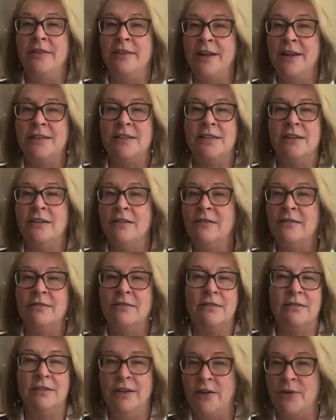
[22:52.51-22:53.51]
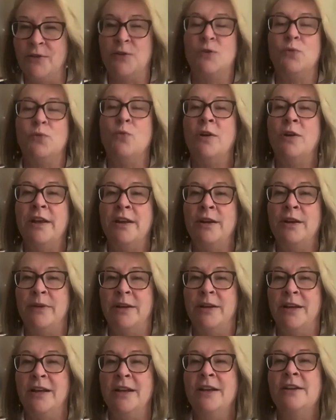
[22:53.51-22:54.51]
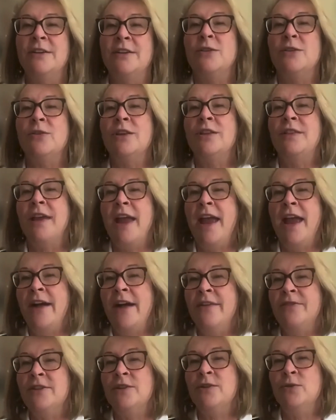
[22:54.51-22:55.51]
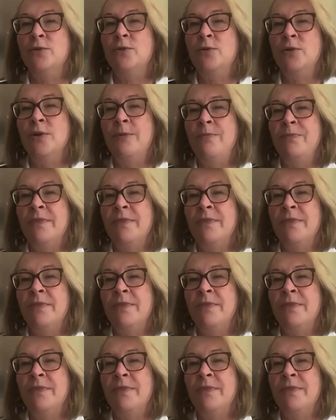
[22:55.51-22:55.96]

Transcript: That's their, you know, sworn enemy. So that they have to,